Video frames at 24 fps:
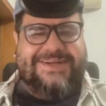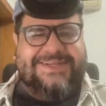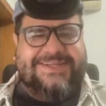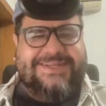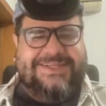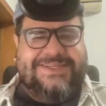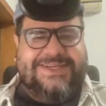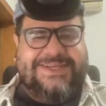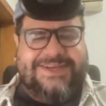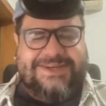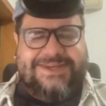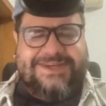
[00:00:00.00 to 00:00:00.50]

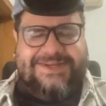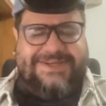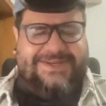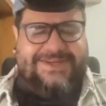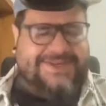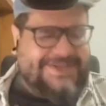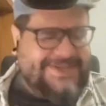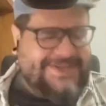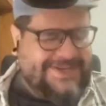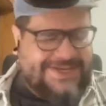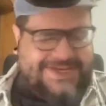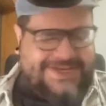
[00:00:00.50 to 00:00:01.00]
So,
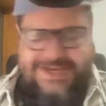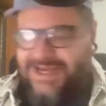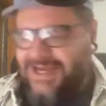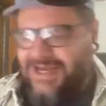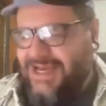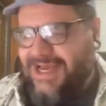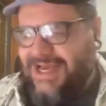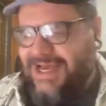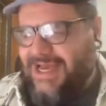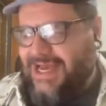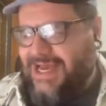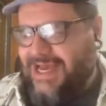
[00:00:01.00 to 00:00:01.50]

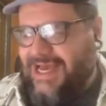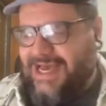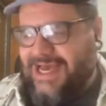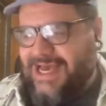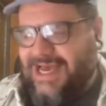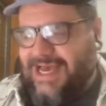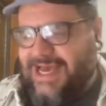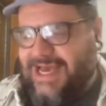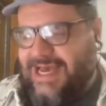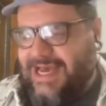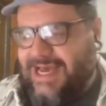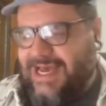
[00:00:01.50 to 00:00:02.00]
uh,
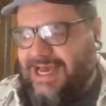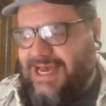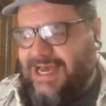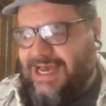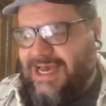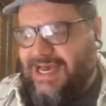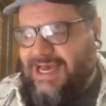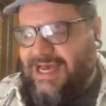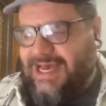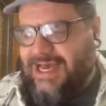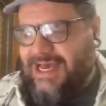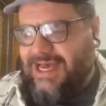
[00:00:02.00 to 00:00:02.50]

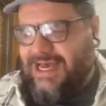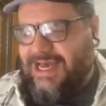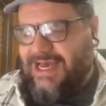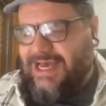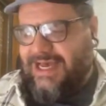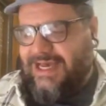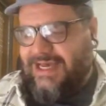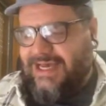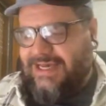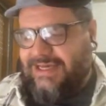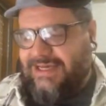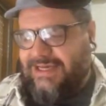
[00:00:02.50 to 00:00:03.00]

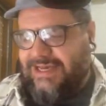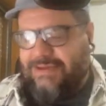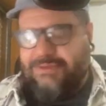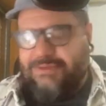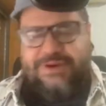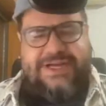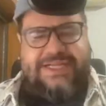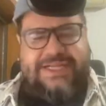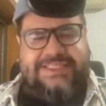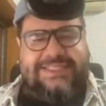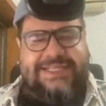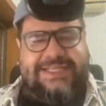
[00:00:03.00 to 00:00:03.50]
I'm
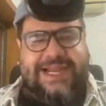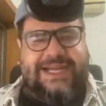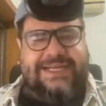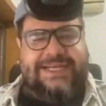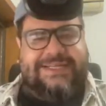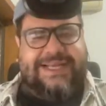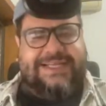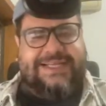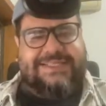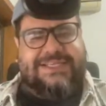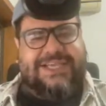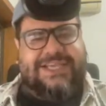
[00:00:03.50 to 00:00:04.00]
going to
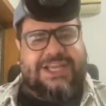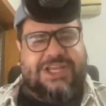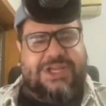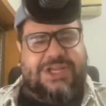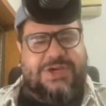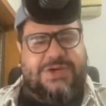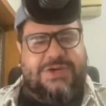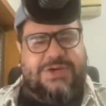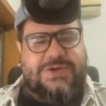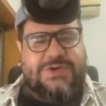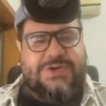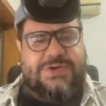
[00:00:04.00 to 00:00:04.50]
start asking
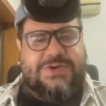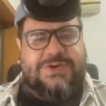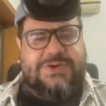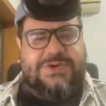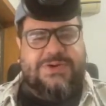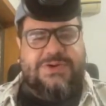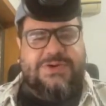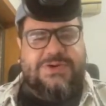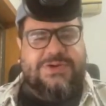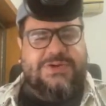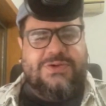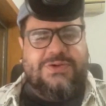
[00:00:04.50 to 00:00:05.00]

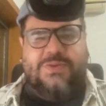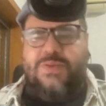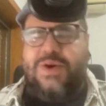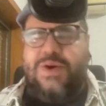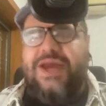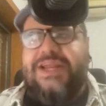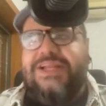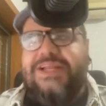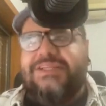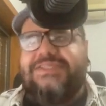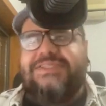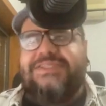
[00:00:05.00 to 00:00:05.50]
you
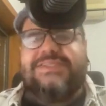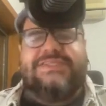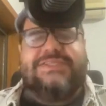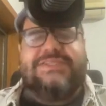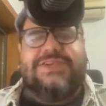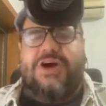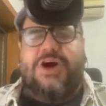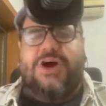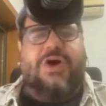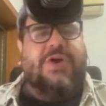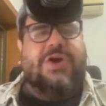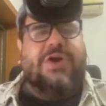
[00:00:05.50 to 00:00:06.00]
what
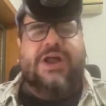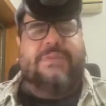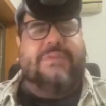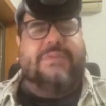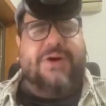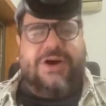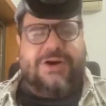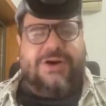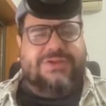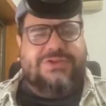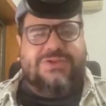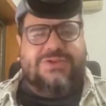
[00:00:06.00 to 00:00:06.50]
it's all
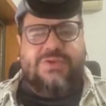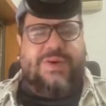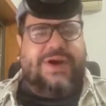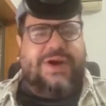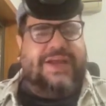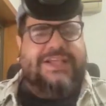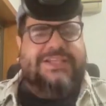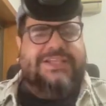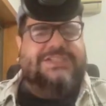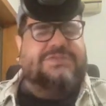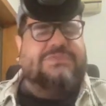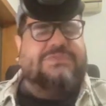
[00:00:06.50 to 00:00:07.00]
about.
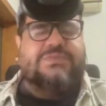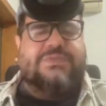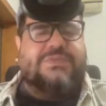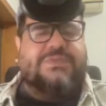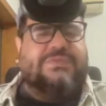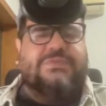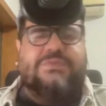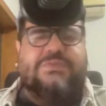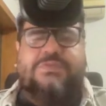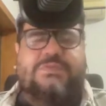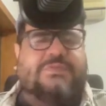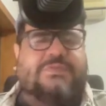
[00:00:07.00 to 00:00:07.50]
What is
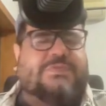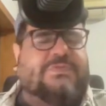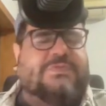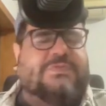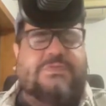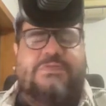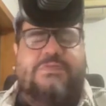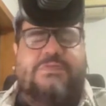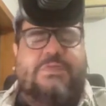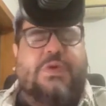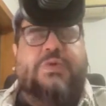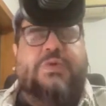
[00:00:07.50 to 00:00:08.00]

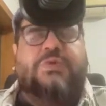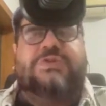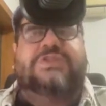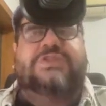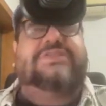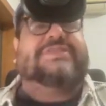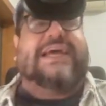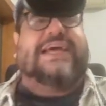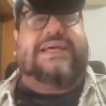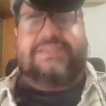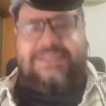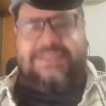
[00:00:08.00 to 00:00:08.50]

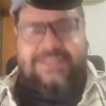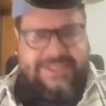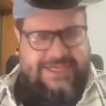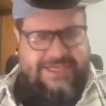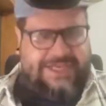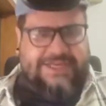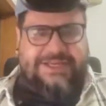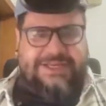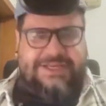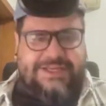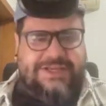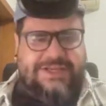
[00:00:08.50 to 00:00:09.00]

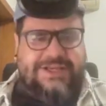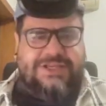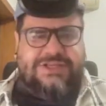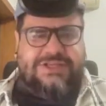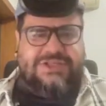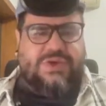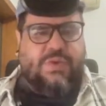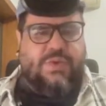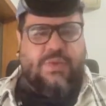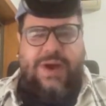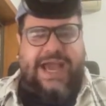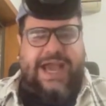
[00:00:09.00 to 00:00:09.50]
multitasking?
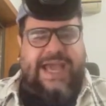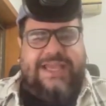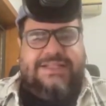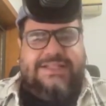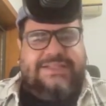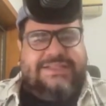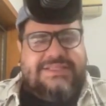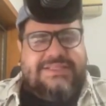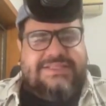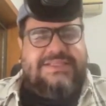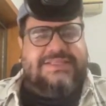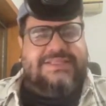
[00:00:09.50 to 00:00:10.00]
So,
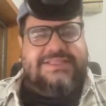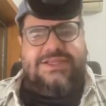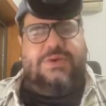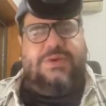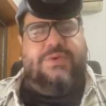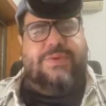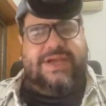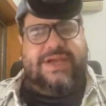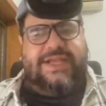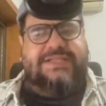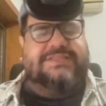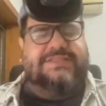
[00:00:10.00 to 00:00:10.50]
why this is
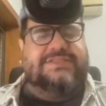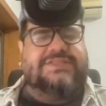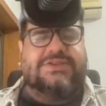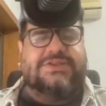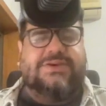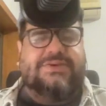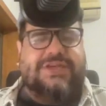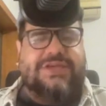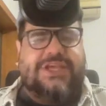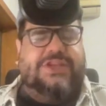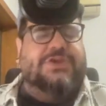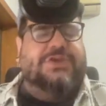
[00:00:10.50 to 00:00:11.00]
a waste?
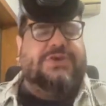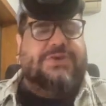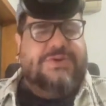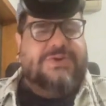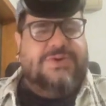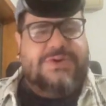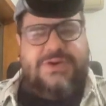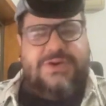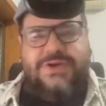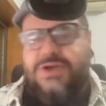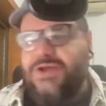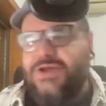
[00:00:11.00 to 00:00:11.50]
So, can
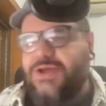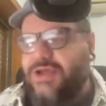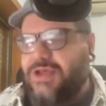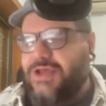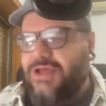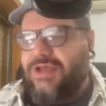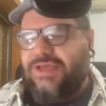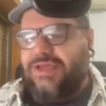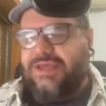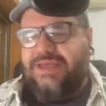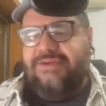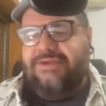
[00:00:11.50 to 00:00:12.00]
you
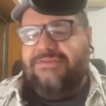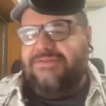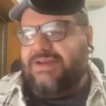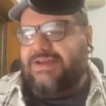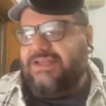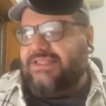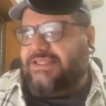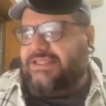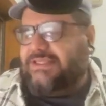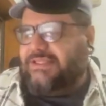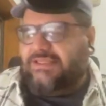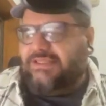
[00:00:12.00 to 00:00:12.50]
give
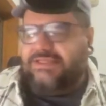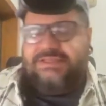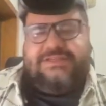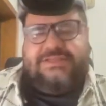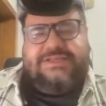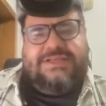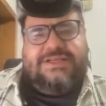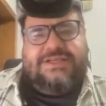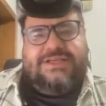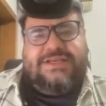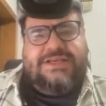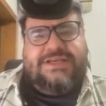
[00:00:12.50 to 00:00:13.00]
us
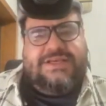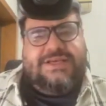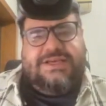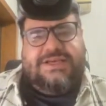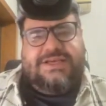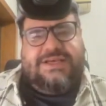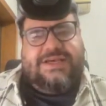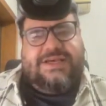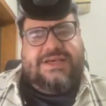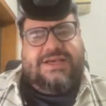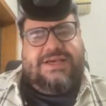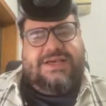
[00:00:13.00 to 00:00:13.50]

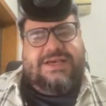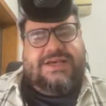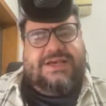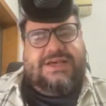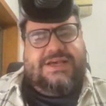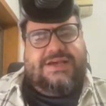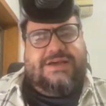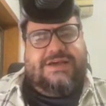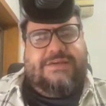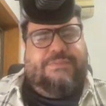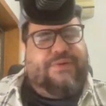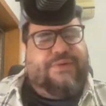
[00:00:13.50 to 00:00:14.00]

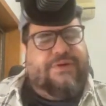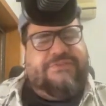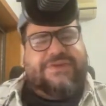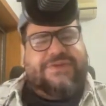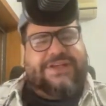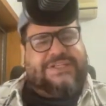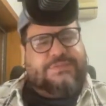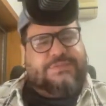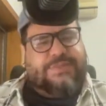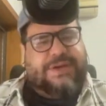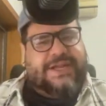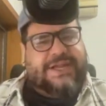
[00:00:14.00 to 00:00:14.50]
a
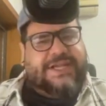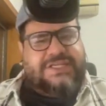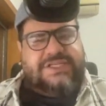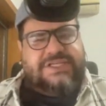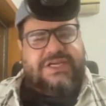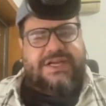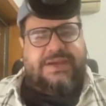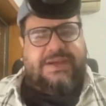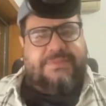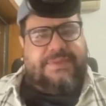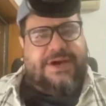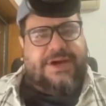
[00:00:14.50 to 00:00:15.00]
brief
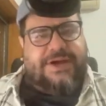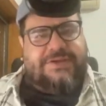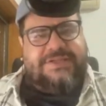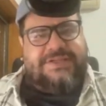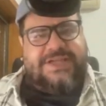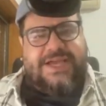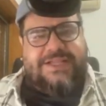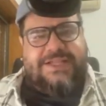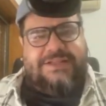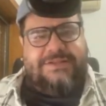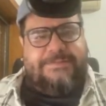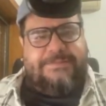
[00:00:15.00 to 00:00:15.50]
explanation about
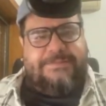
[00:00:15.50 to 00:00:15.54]
that?